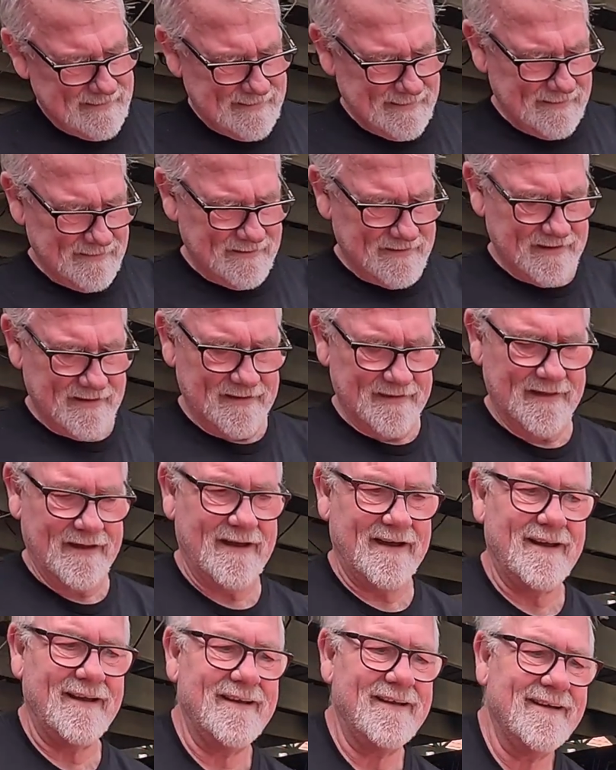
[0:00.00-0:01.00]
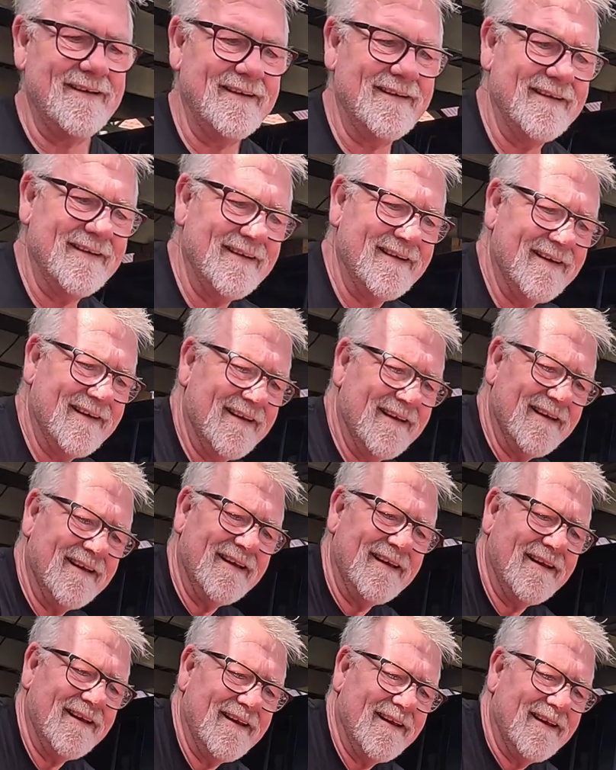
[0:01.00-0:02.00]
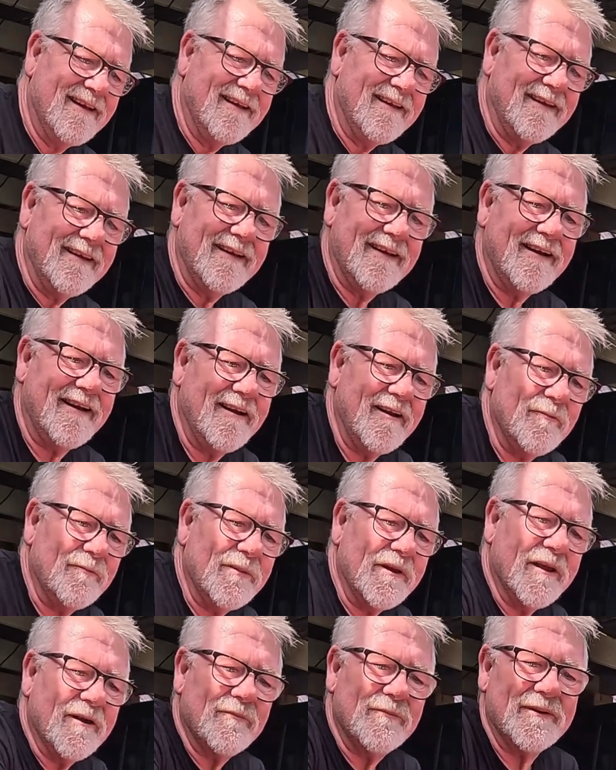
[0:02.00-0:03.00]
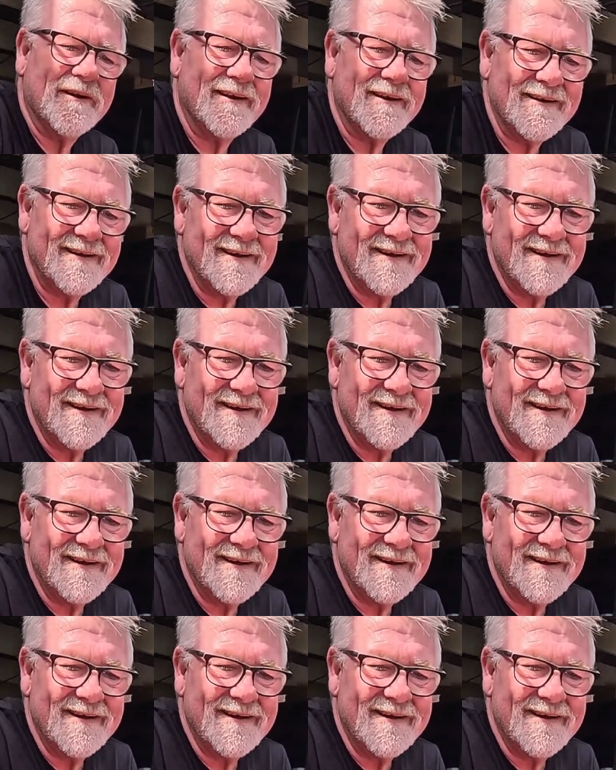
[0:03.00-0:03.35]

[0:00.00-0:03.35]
look at that. You can't beat a bit.